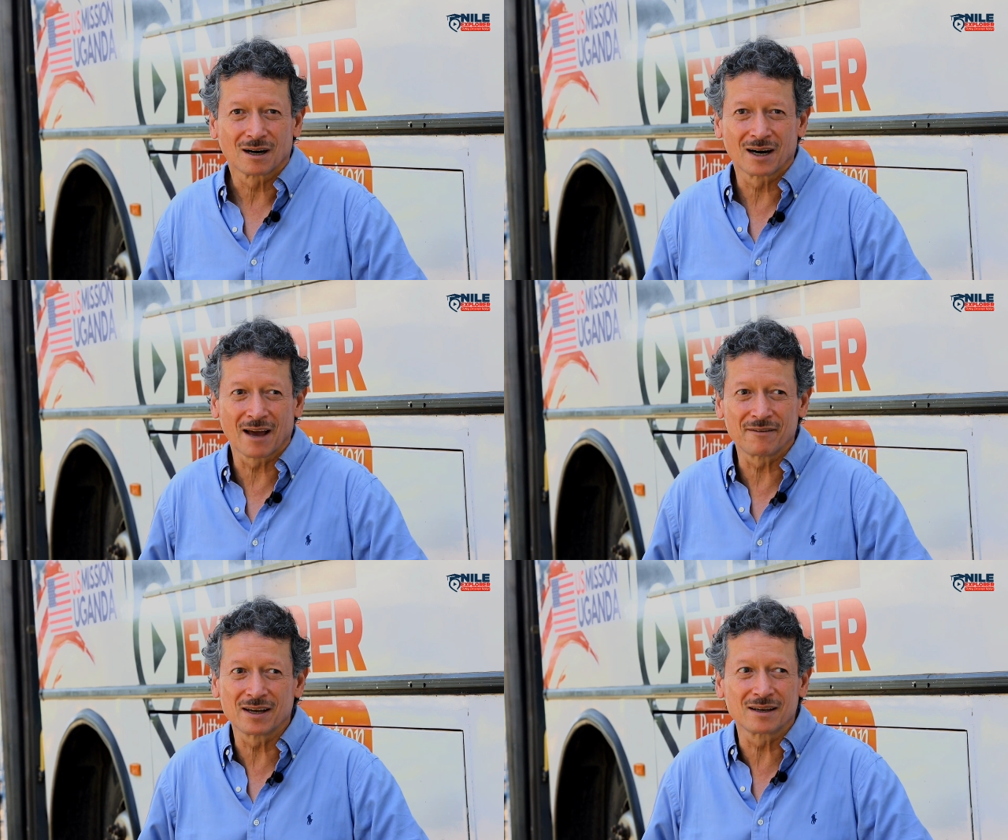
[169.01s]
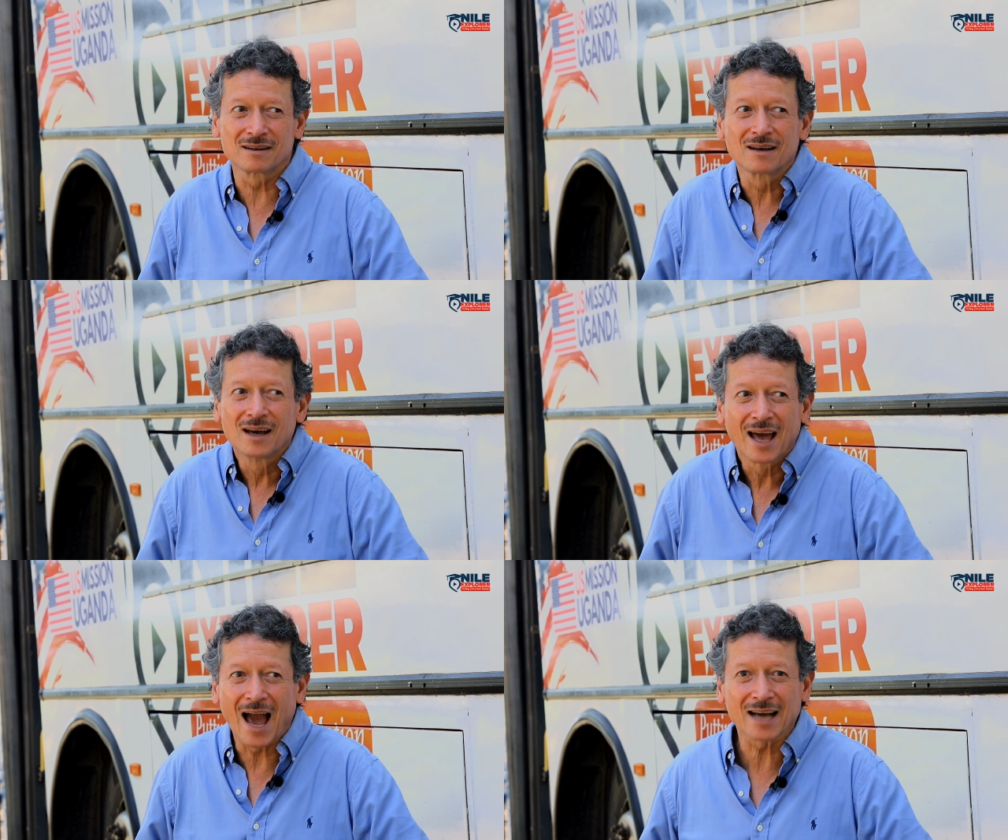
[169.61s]
or having
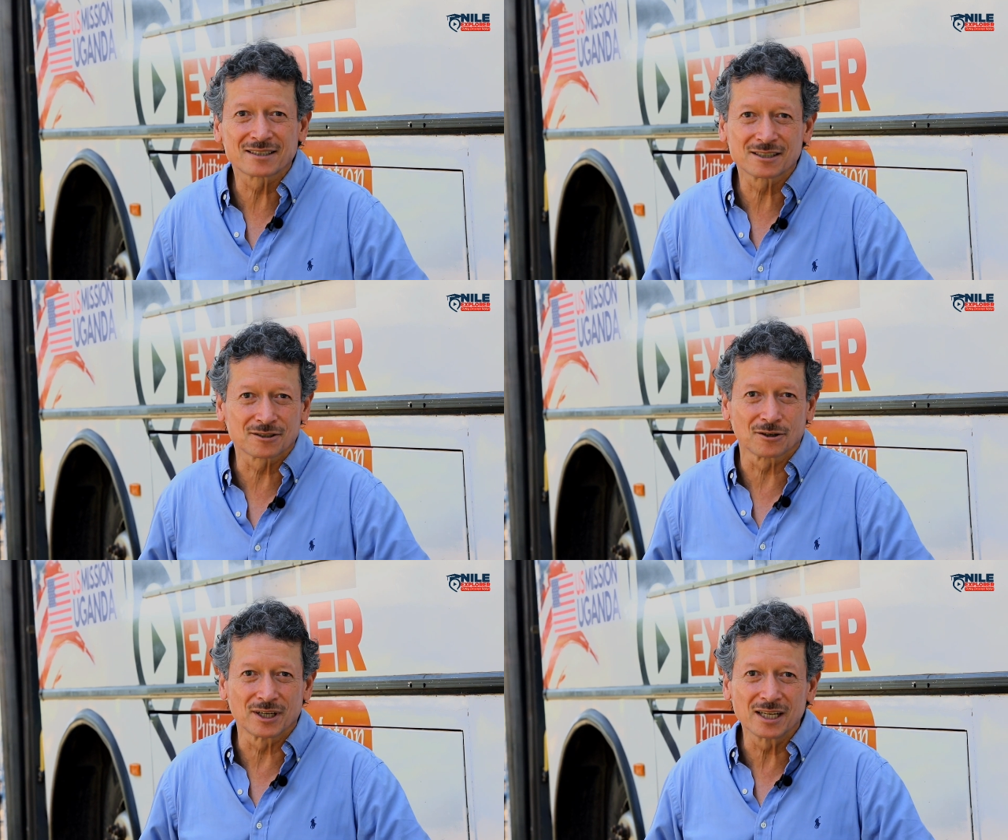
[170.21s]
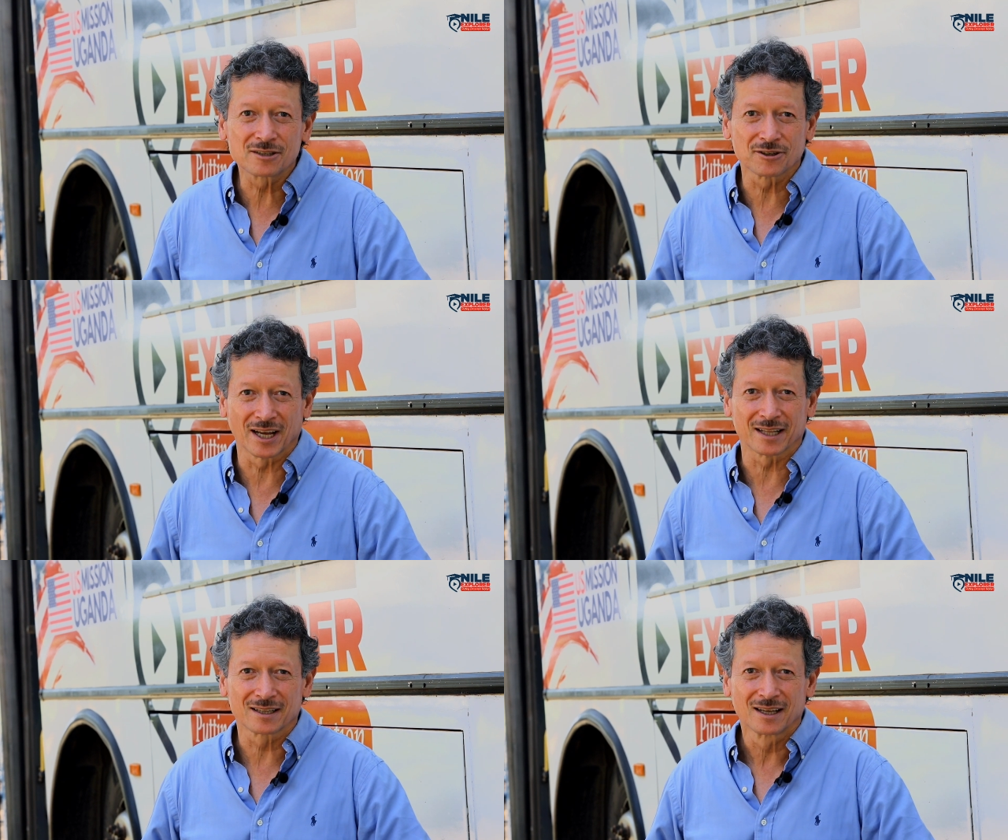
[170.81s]
access to
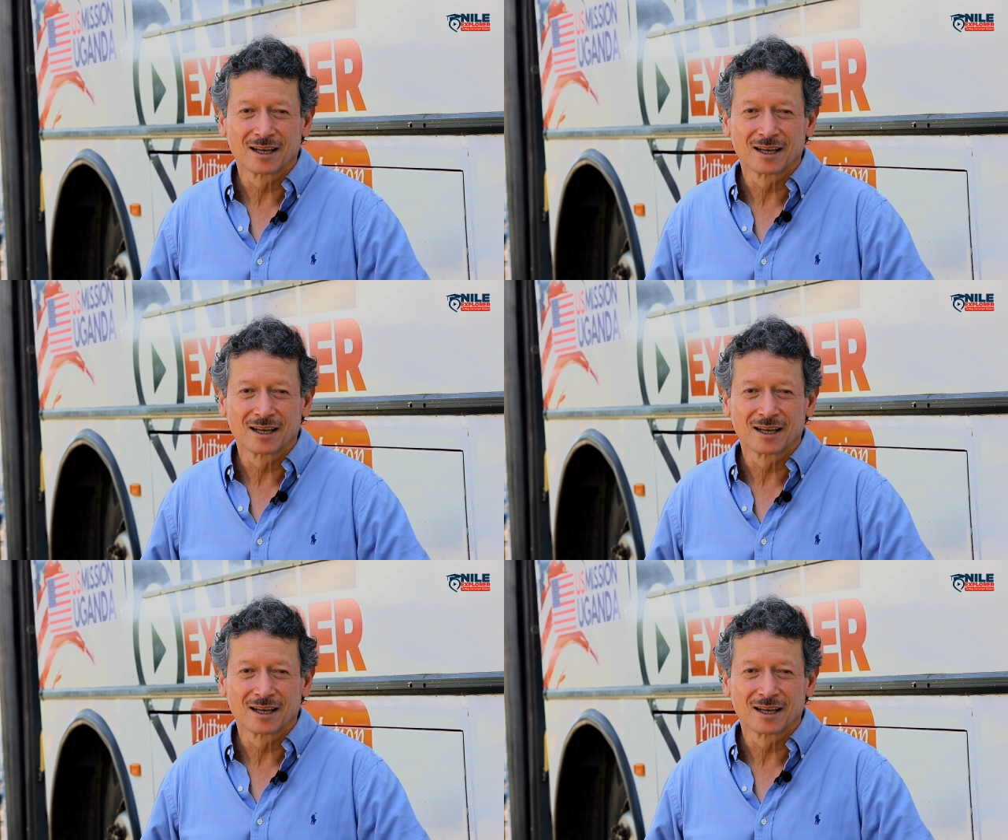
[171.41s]
internet.